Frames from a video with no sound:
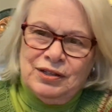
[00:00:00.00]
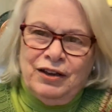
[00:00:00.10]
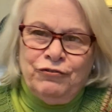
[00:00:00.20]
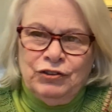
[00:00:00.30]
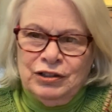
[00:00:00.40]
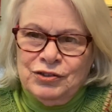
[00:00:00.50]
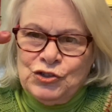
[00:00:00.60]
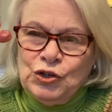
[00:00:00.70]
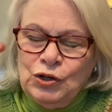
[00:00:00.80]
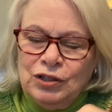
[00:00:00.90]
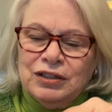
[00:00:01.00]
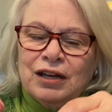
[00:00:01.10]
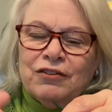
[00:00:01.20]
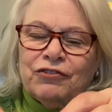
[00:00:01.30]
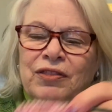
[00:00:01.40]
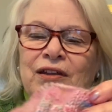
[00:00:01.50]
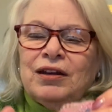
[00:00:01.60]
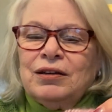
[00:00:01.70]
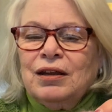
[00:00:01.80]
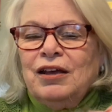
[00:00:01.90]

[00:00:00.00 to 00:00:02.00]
I feel is tall enough, and then